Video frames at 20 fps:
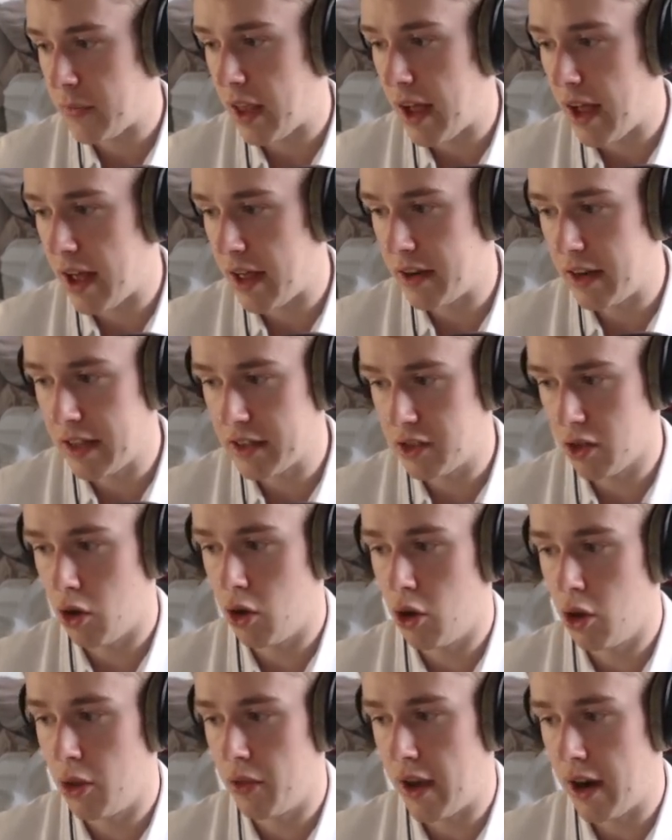And it's
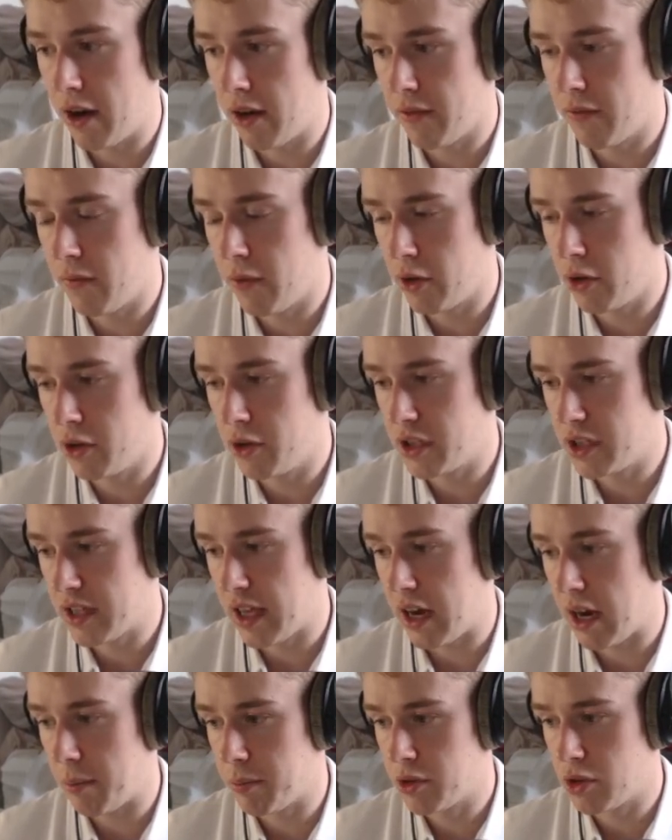all there for you to
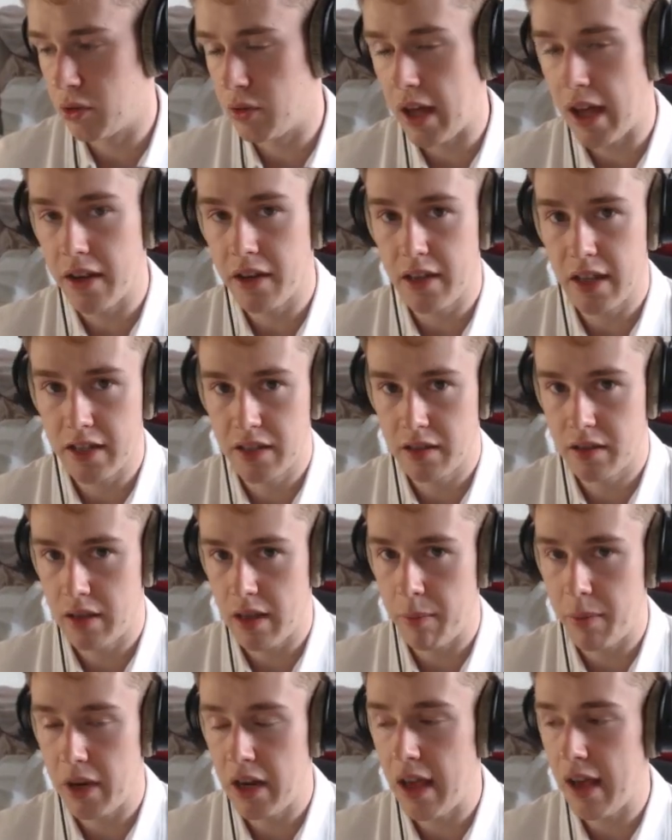set up. So that
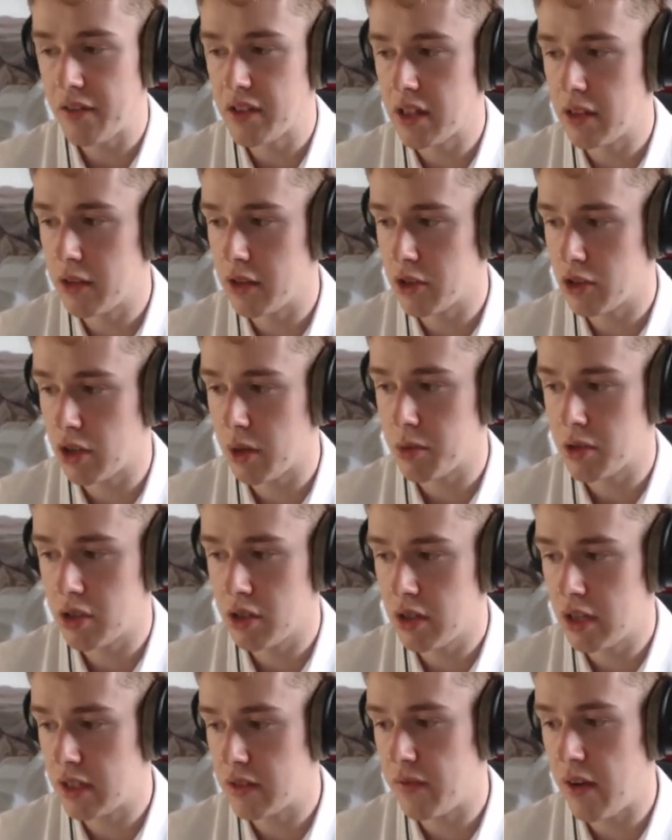PDF's in the
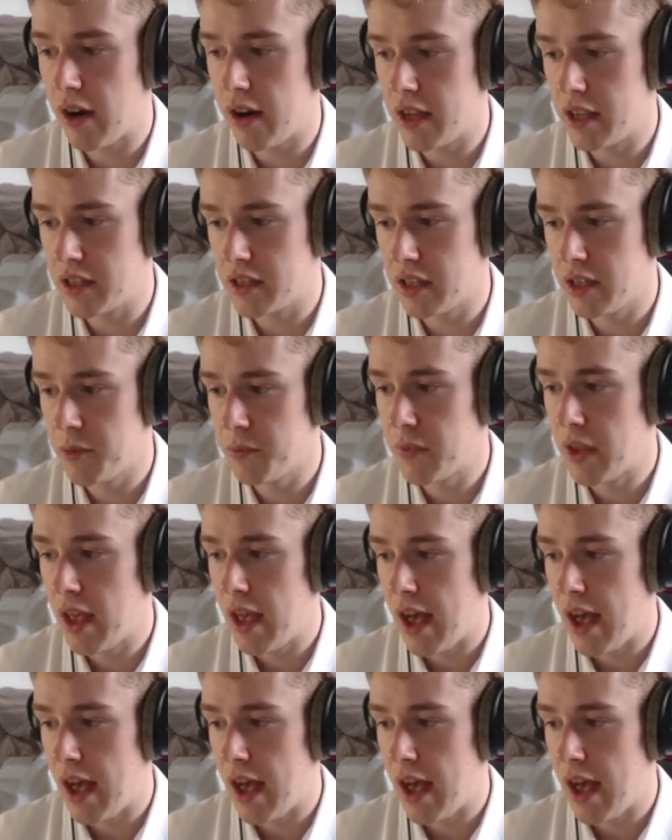description. It's very easy.